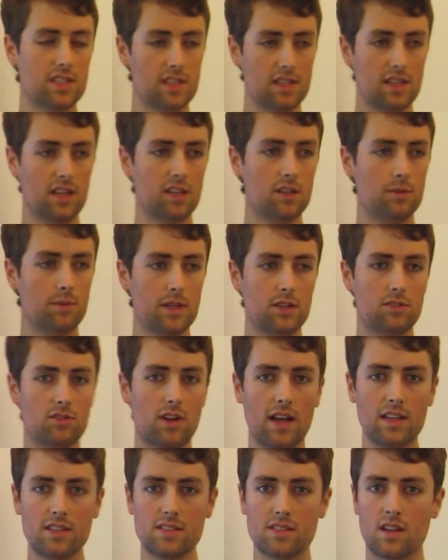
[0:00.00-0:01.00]
that needed to be
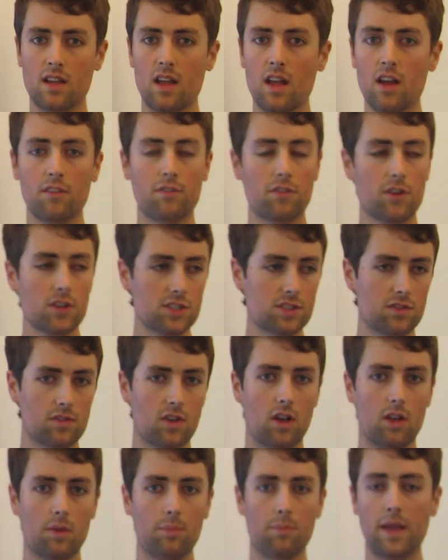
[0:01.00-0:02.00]
addressed. First of
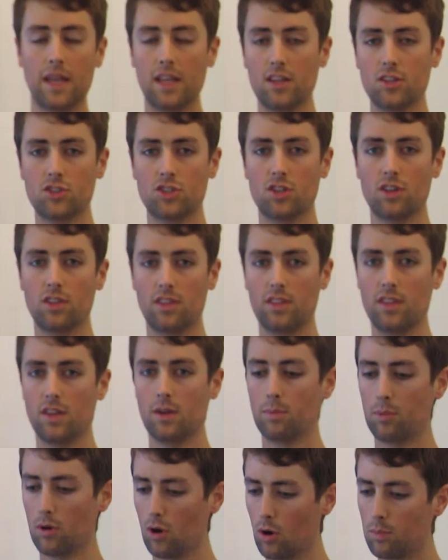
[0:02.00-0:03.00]
all, making sure that
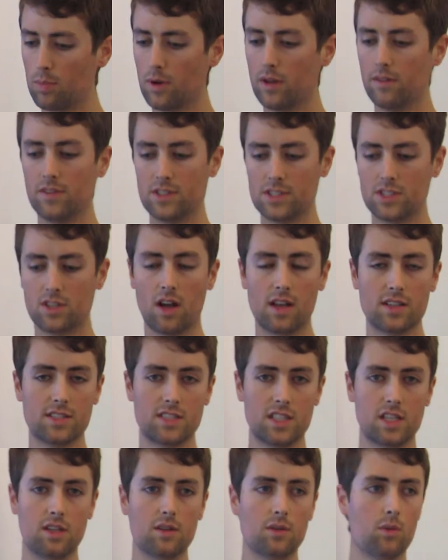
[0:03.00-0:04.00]
the appropriate
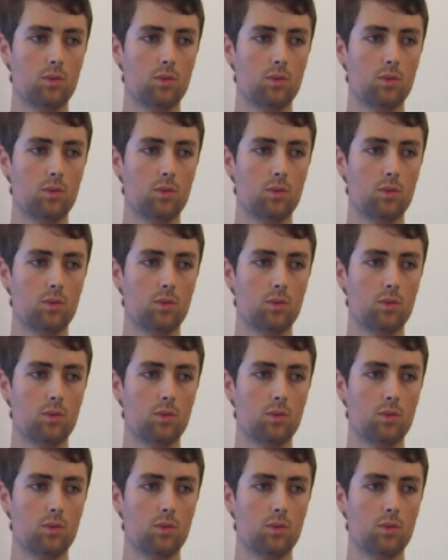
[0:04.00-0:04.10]
viscosity